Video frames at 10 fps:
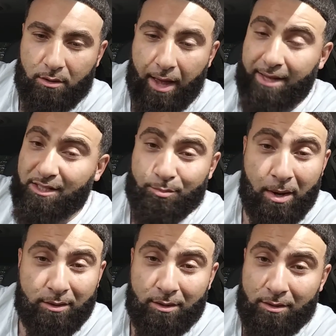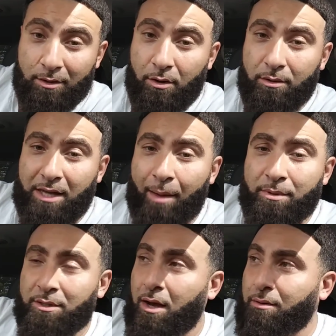As expected, you know, it's
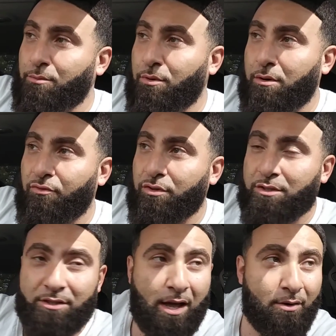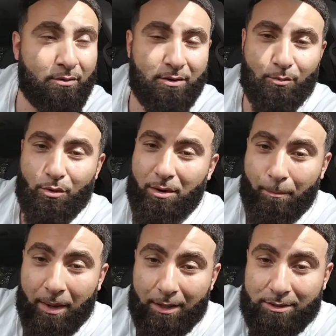Amazon, one of the
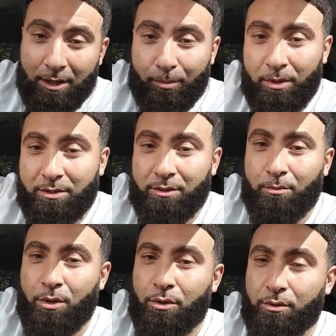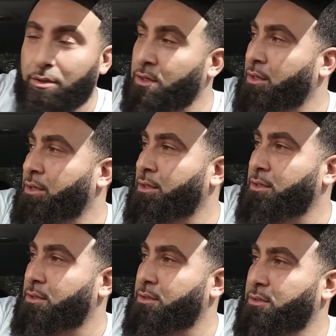biggest companies in the world.
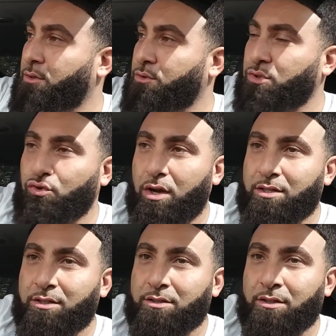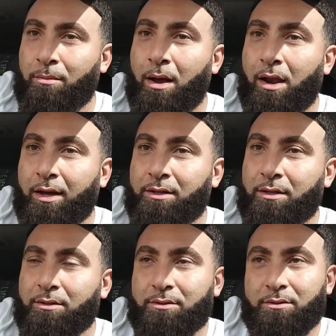So it's a great system. I liked
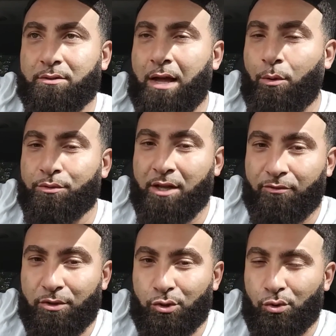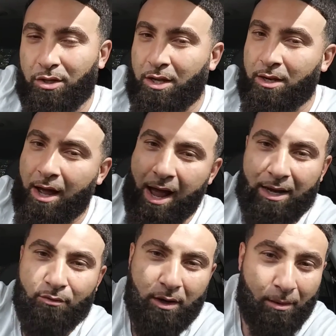it. I would definitely do it again. I
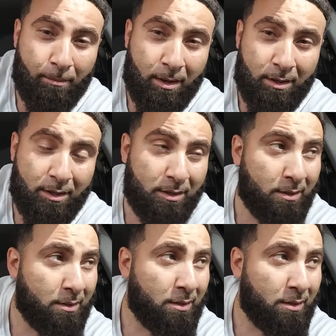highly recommend it.